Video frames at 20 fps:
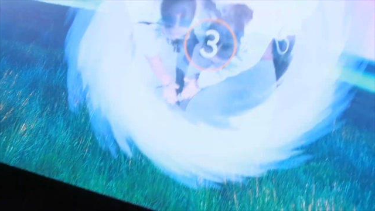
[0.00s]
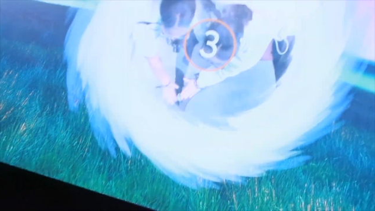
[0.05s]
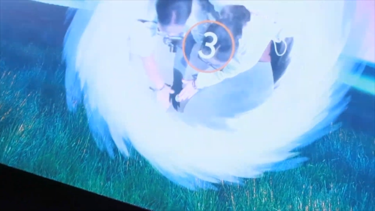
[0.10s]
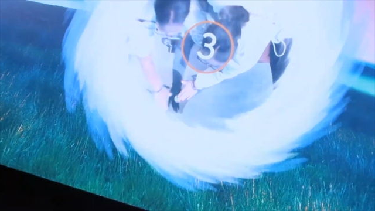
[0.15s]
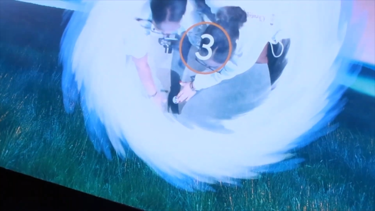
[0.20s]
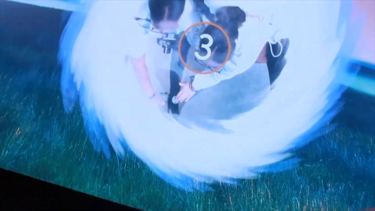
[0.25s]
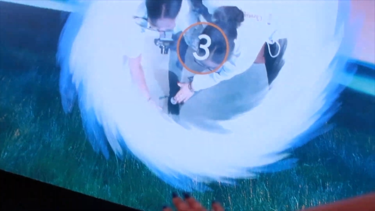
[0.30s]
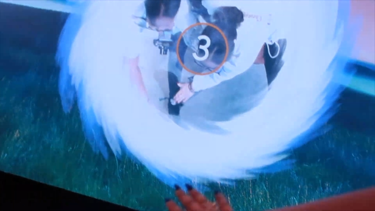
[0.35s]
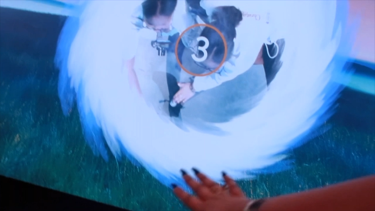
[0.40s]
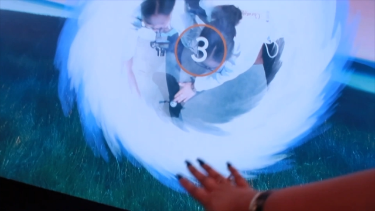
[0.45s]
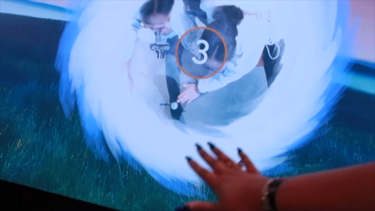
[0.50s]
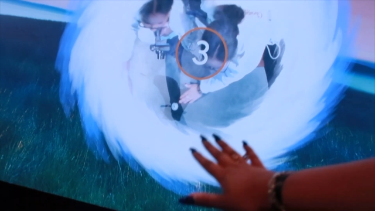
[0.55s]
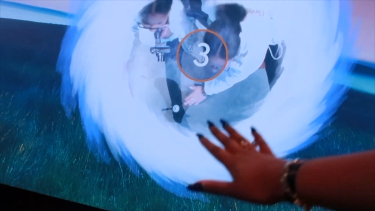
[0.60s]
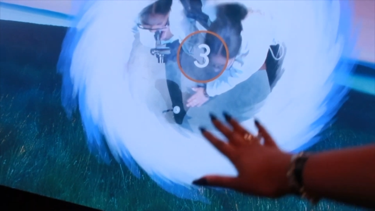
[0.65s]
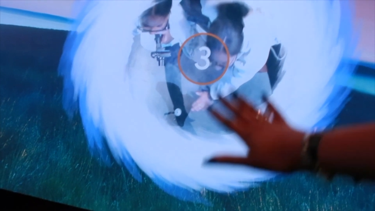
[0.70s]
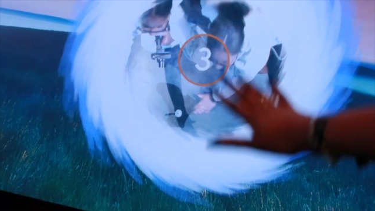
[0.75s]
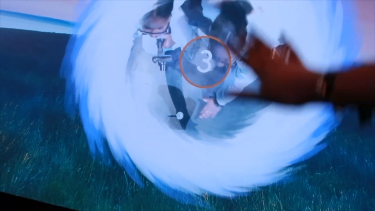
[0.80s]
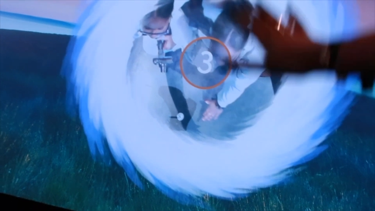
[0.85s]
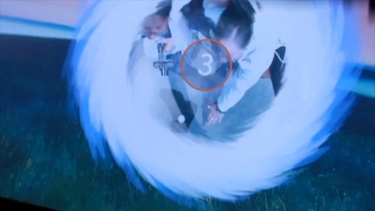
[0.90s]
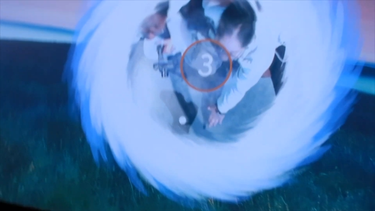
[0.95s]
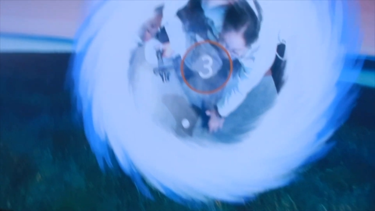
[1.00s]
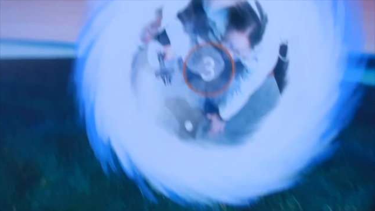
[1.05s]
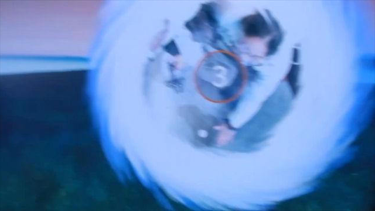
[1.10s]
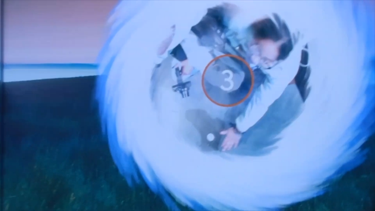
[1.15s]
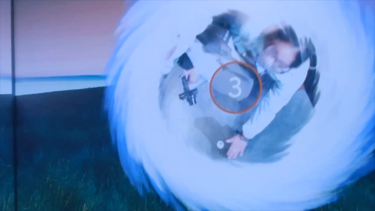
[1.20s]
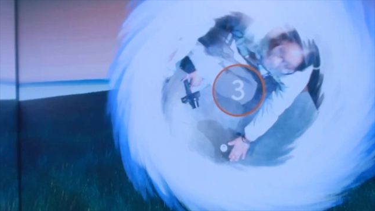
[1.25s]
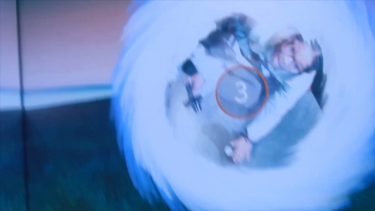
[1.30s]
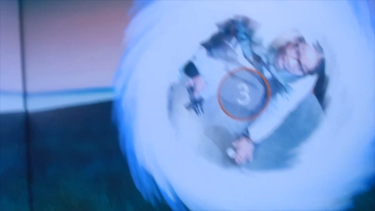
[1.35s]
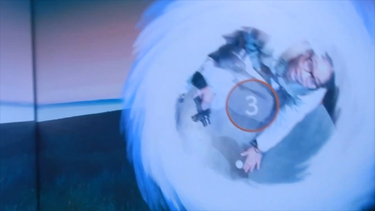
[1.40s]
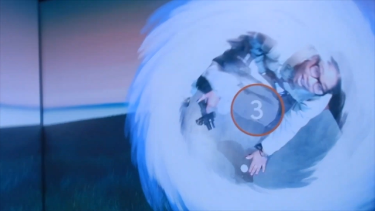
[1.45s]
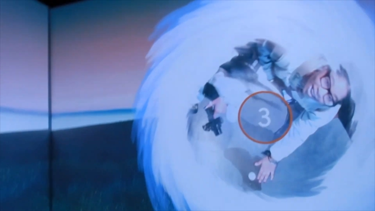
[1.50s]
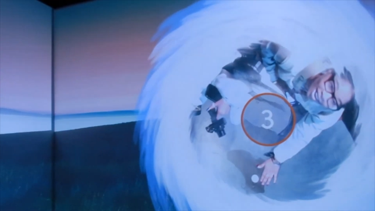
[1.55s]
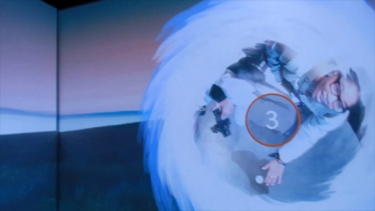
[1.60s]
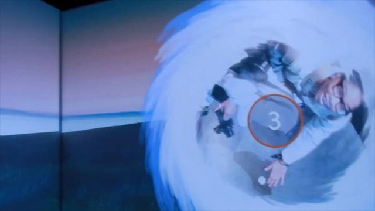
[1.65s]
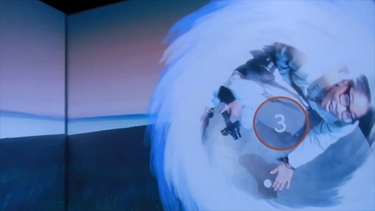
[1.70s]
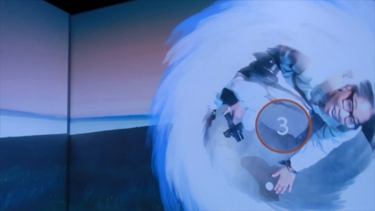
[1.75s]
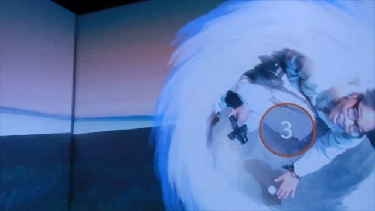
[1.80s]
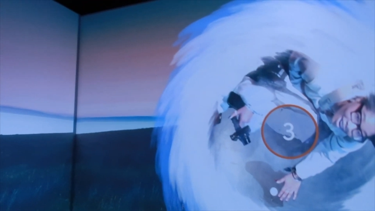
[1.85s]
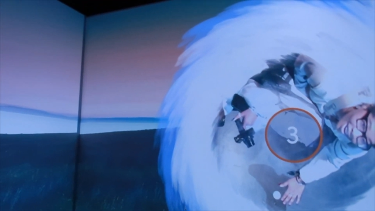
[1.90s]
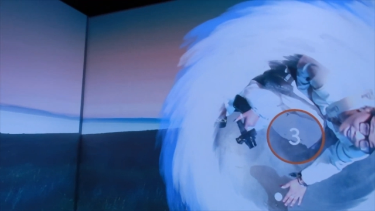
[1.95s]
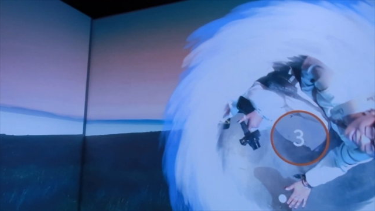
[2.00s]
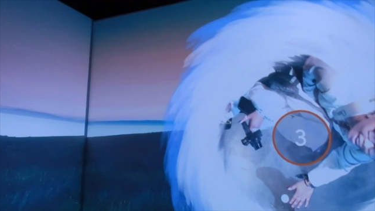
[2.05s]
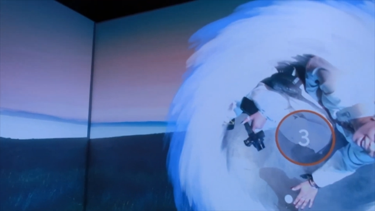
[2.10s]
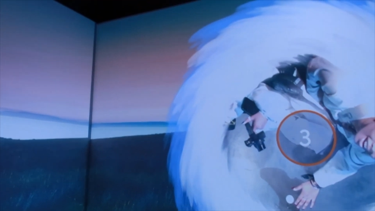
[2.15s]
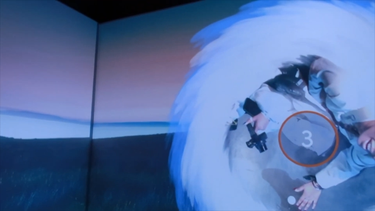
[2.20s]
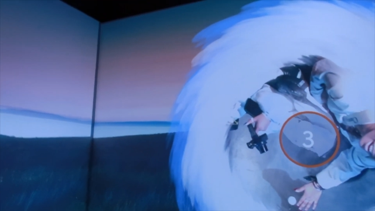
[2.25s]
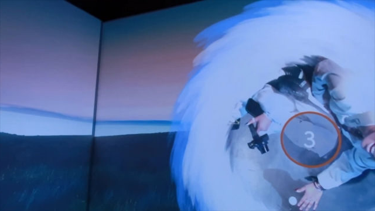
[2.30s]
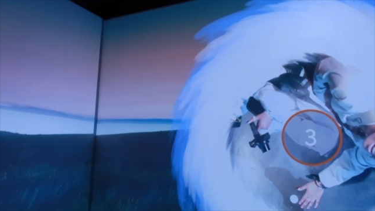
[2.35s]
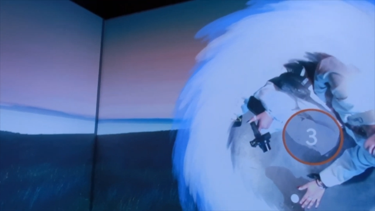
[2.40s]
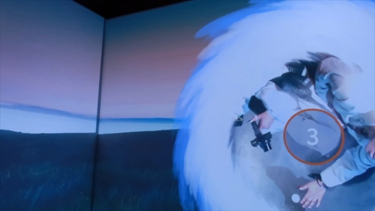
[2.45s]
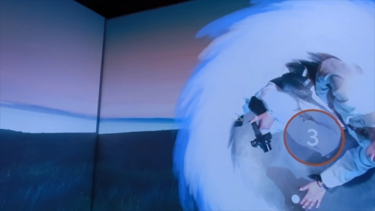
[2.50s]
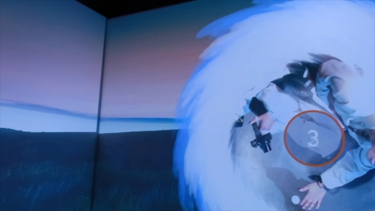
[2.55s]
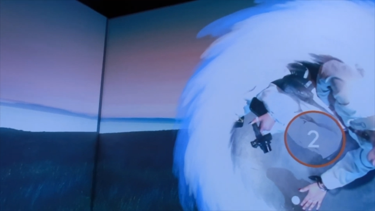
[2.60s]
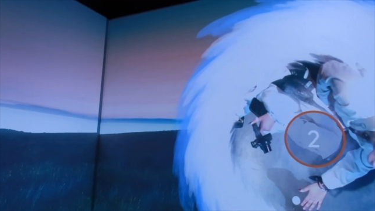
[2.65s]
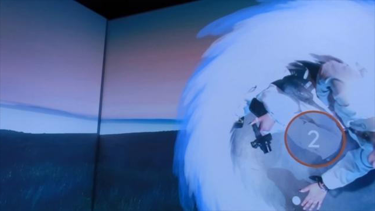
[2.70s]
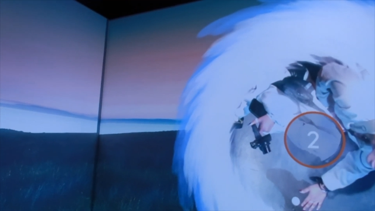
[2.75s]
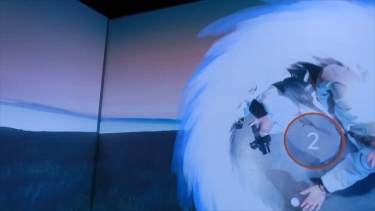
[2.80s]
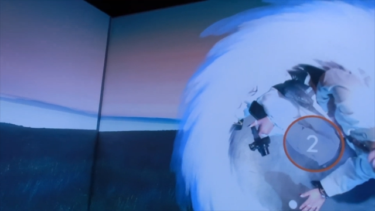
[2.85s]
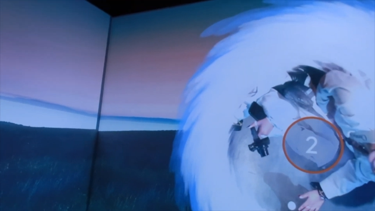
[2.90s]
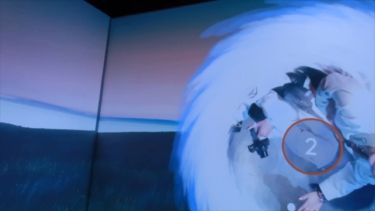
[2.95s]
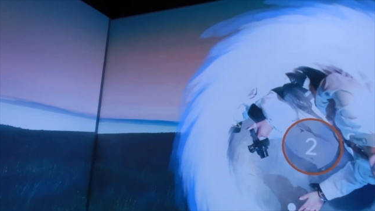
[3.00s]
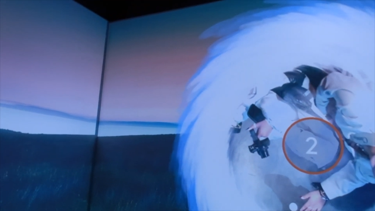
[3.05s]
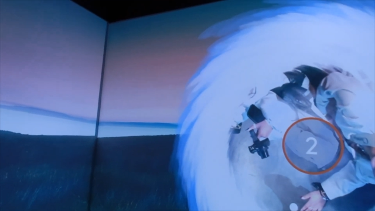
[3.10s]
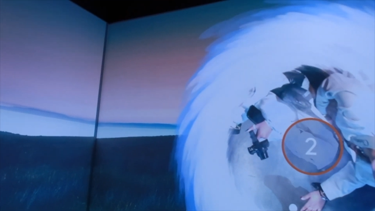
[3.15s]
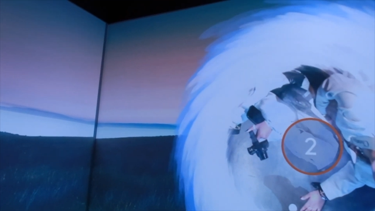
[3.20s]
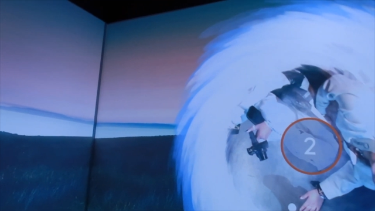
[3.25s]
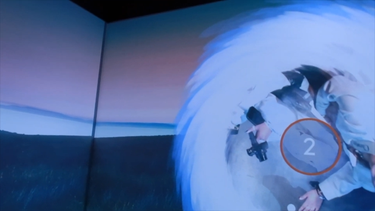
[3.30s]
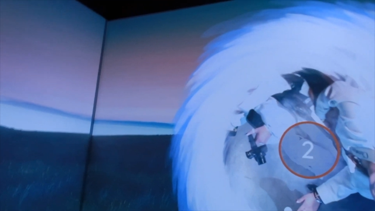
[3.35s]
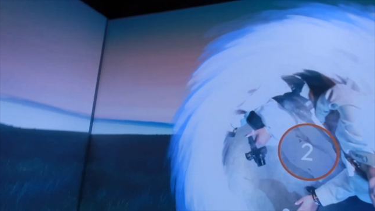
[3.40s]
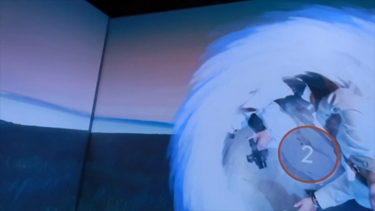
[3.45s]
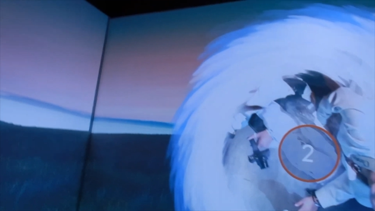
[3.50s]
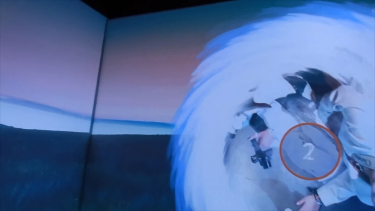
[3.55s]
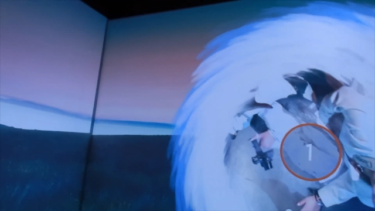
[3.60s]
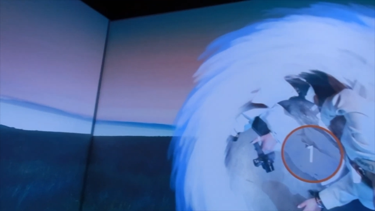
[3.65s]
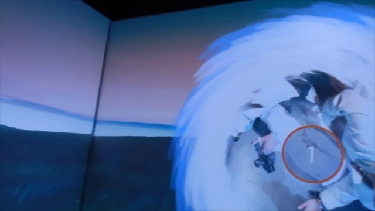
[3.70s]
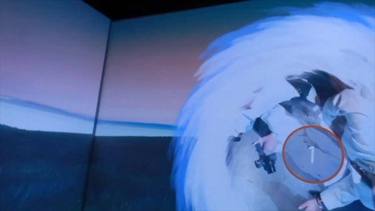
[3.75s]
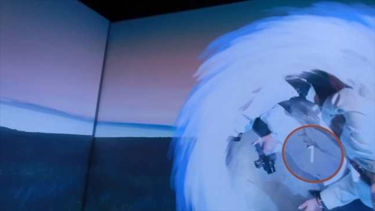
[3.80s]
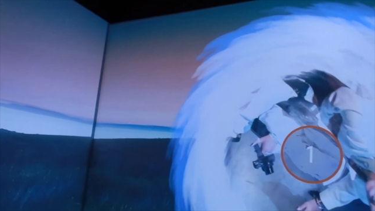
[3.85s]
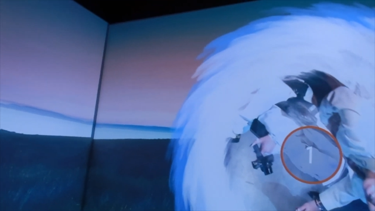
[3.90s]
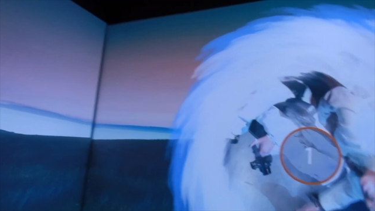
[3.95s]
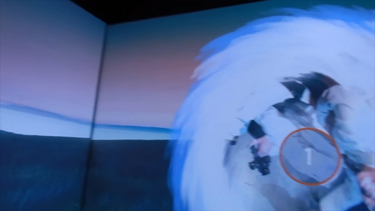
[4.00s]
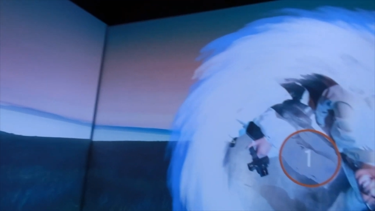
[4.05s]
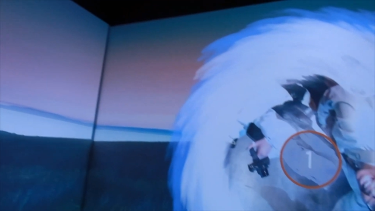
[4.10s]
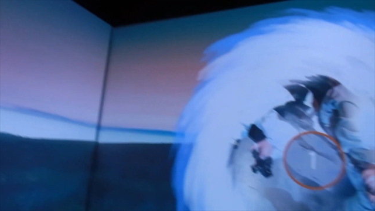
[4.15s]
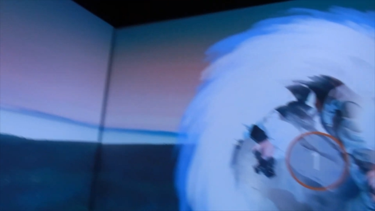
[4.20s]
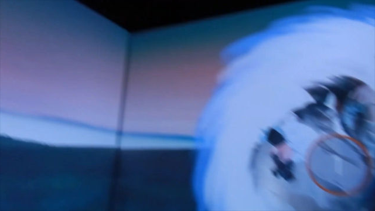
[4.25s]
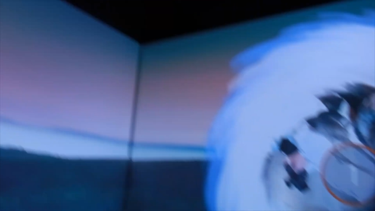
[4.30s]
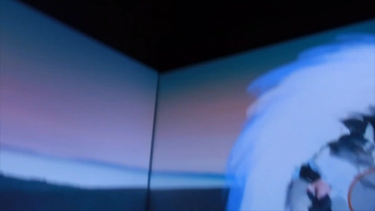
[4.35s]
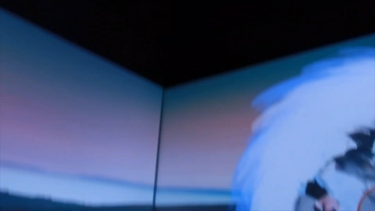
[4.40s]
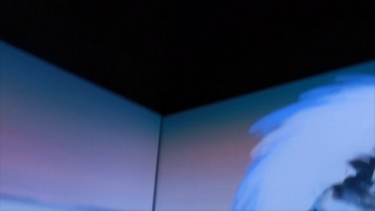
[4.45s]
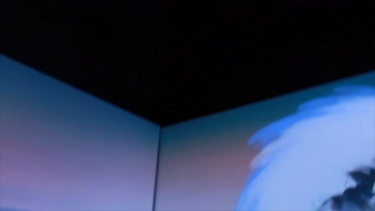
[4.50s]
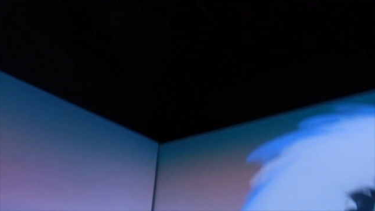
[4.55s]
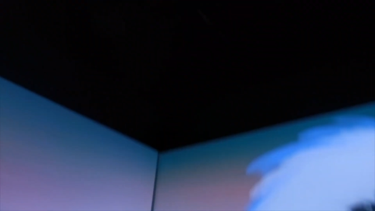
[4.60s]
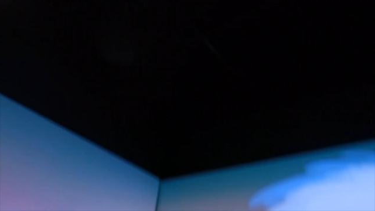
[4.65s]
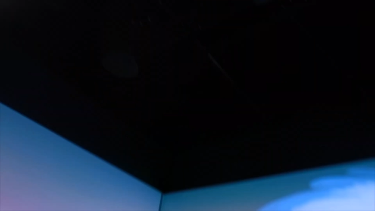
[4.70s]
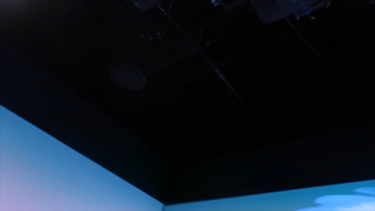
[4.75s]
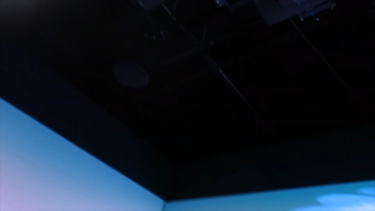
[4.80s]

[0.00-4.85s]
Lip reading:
Nobody's mouth can be seen.